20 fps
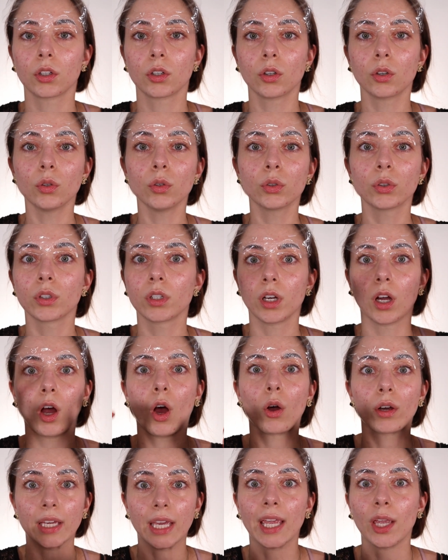Woo!
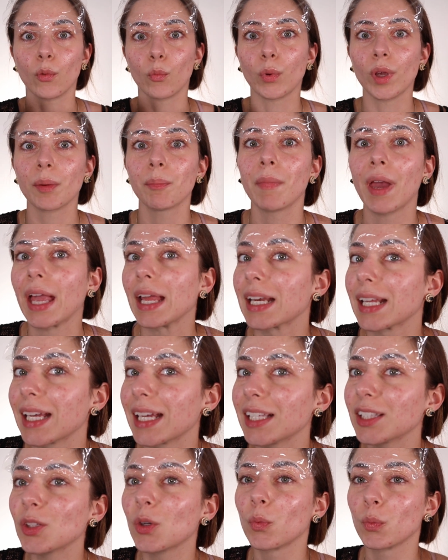Okay, we made it.